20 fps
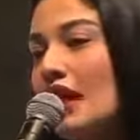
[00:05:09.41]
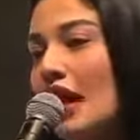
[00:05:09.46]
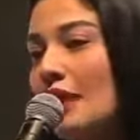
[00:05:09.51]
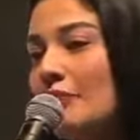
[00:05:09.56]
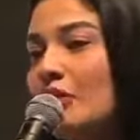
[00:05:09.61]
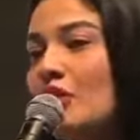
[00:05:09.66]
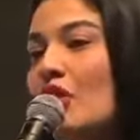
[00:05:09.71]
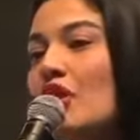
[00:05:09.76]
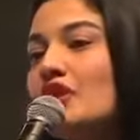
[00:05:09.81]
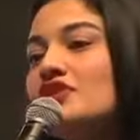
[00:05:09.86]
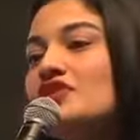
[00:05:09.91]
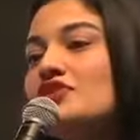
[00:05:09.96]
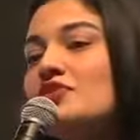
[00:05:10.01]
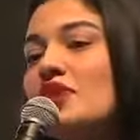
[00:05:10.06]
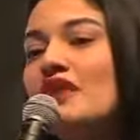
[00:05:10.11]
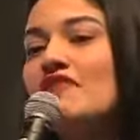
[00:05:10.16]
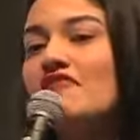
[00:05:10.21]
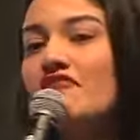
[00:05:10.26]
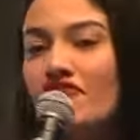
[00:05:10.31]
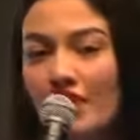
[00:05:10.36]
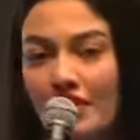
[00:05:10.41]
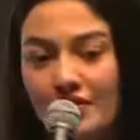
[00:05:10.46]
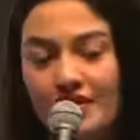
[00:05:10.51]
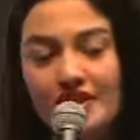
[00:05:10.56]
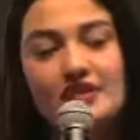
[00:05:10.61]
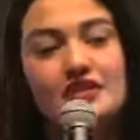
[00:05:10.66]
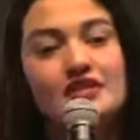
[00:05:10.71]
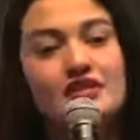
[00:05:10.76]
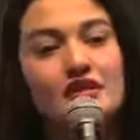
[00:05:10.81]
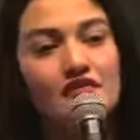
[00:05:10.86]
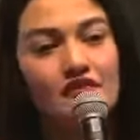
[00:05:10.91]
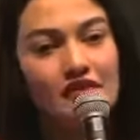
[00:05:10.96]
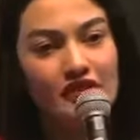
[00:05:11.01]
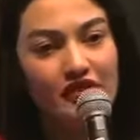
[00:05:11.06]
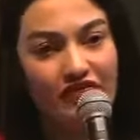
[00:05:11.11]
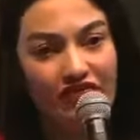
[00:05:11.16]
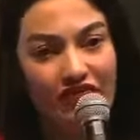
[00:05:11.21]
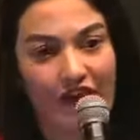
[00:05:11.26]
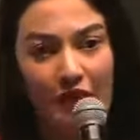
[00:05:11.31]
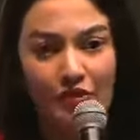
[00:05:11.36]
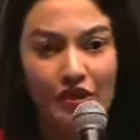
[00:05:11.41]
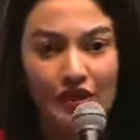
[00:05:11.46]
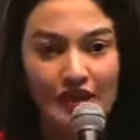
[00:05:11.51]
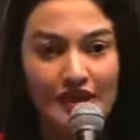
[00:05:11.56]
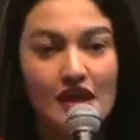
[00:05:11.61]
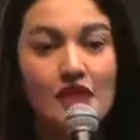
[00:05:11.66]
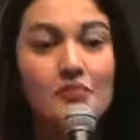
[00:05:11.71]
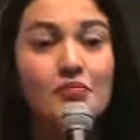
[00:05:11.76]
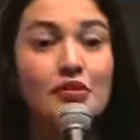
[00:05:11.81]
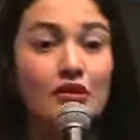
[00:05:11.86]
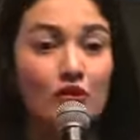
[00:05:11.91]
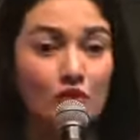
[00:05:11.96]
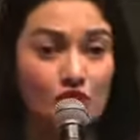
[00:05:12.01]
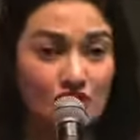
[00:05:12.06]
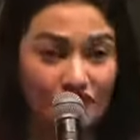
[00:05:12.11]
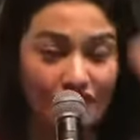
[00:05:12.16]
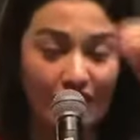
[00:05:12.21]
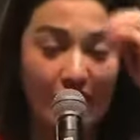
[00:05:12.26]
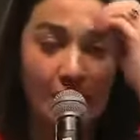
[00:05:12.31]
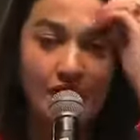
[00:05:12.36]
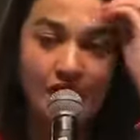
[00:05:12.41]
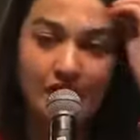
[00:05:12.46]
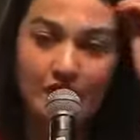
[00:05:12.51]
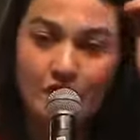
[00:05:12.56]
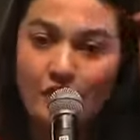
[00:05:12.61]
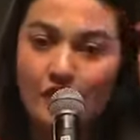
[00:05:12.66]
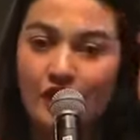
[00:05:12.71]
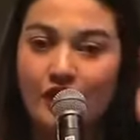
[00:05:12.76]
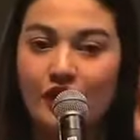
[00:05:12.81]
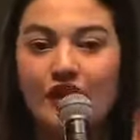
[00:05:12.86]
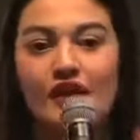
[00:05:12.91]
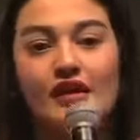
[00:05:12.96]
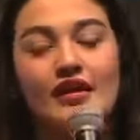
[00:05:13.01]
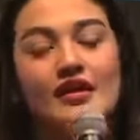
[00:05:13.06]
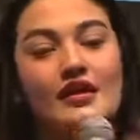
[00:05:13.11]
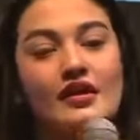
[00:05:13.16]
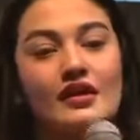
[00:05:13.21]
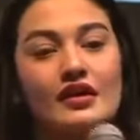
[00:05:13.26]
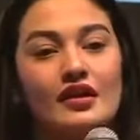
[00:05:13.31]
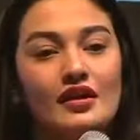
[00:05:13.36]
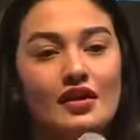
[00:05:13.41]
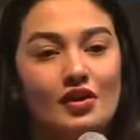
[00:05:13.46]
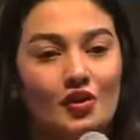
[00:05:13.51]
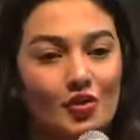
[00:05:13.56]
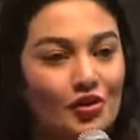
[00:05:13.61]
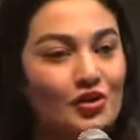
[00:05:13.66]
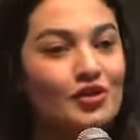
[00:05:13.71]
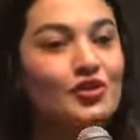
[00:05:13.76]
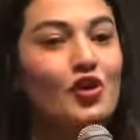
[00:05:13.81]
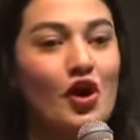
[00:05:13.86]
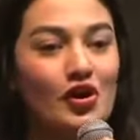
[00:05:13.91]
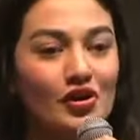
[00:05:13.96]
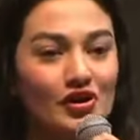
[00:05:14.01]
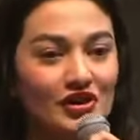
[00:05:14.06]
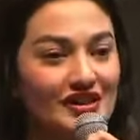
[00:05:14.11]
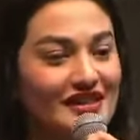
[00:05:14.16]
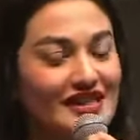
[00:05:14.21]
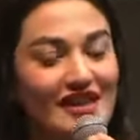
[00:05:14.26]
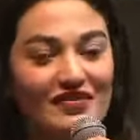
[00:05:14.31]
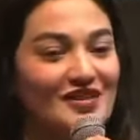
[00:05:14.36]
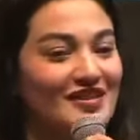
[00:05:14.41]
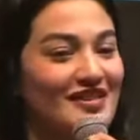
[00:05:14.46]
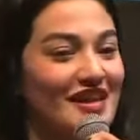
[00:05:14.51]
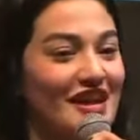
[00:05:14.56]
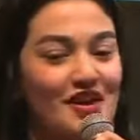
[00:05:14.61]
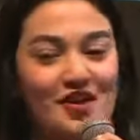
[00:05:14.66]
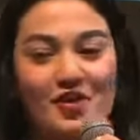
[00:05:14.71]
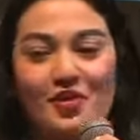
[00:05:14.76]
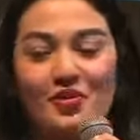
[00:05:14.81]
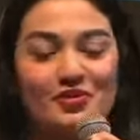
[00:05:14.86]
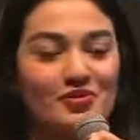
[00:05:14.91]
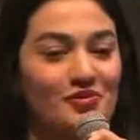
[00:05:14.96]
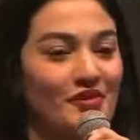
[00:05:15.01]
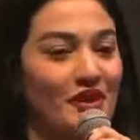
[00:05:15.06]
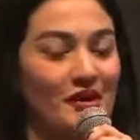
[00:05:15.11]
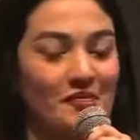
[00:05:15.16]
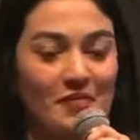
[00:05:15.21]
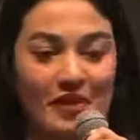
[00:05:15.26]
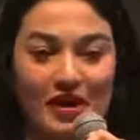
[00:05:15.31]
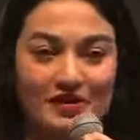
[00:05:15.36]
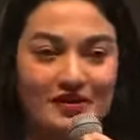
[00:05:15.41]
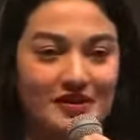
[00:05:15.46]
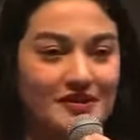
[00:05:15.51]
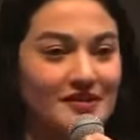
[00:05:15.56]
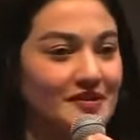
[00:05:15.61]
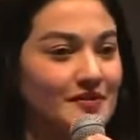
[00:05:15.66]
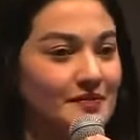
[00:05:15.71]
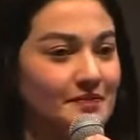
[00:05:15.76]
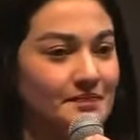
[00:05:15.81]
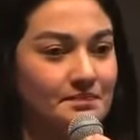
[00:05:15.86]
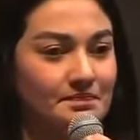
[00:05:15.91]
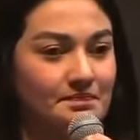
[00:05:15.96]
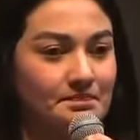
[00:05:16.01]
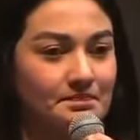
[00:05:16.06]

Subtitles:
I belonged to a very conservative family, a Baloch family, where good daughters never say no to their parents.